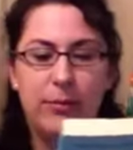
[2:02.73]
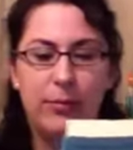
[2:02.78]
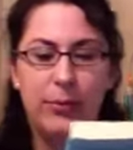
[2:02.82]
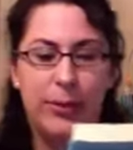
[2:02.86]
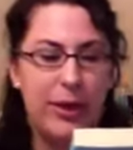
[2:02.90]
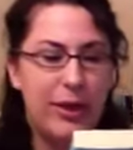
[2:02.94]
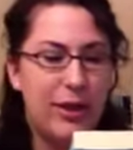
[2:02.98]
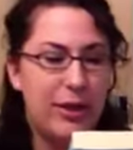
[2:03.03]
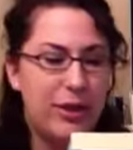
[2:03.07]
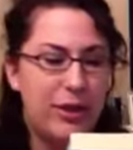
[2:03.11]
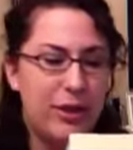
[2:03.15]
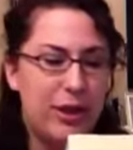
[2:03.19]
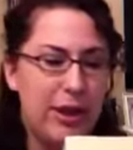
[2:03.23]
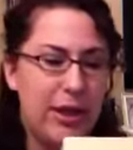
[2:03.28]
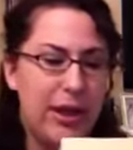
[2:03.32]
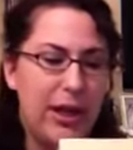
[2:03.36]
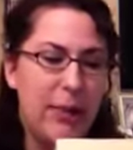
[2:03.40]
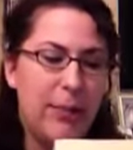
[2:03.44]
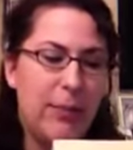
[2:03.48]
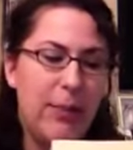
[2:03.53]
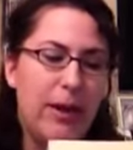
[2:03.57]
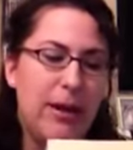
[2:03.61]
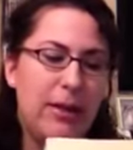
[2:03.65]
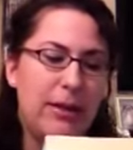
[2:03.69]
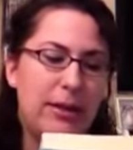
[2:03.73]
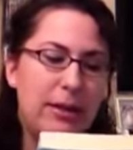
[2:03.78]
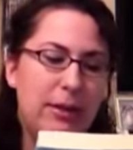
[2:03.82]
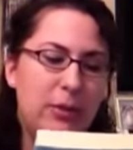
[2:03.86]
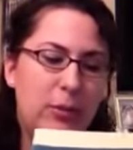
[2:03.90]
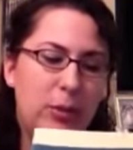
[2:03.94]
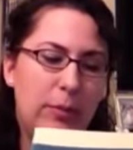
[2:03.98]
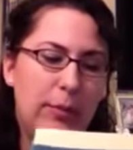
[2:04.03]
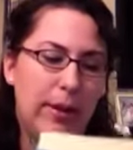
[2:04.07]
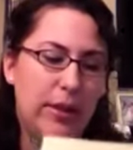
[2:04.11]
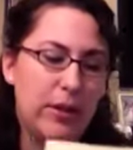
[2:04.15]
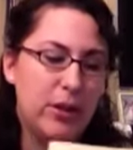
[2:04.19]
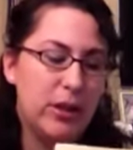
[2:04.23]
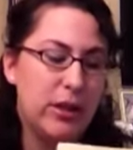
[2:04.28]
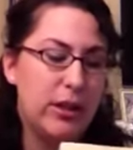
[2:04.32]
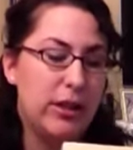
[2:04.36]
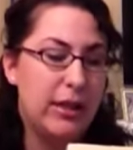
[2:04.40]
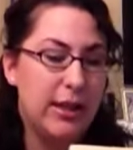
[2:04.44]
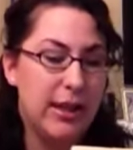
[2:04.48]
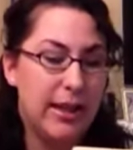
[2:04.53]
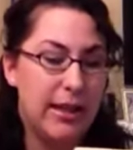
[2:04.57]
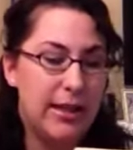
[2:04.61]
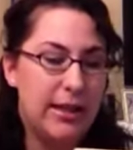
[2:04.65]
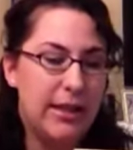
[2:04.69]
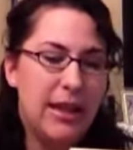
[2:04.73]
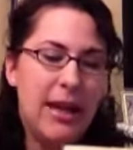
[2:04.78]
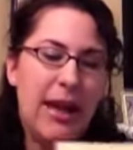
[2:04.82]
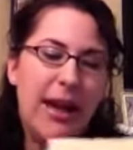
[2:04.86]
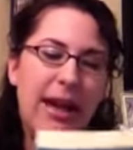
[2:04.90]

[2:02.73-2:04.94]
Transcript: British, hip, and did we mention thin,